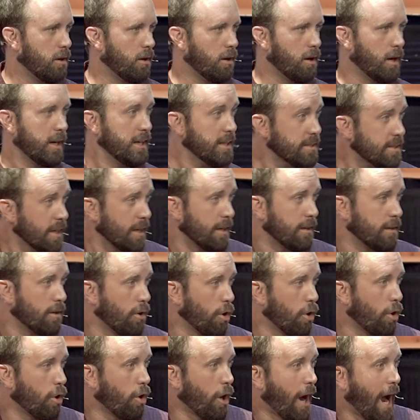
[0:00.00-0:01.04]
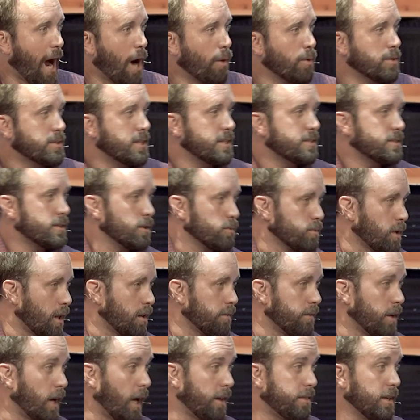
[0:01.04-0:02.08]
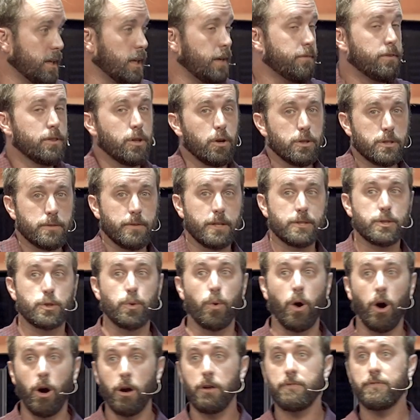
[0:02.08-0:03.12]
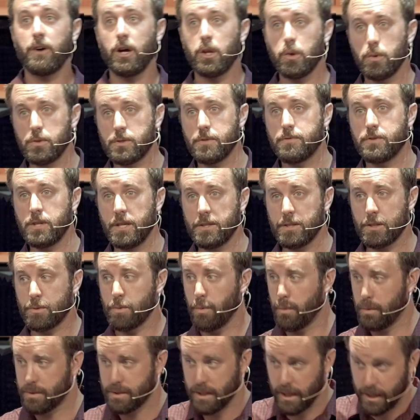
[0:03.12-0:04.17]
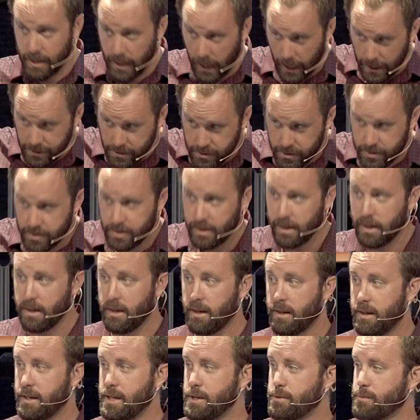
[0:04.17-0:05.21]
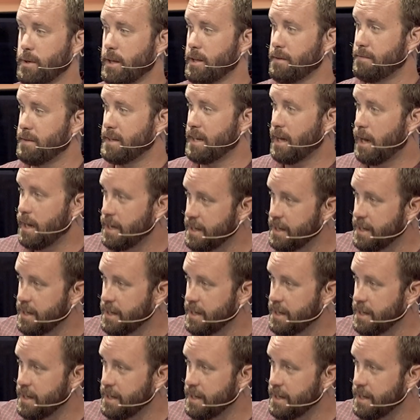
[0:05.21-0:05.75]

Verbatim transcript: Uh, is he? Or, or how is he still relevant? I think even those of us who are followers of Jesus, we would say, yes, he's relevant.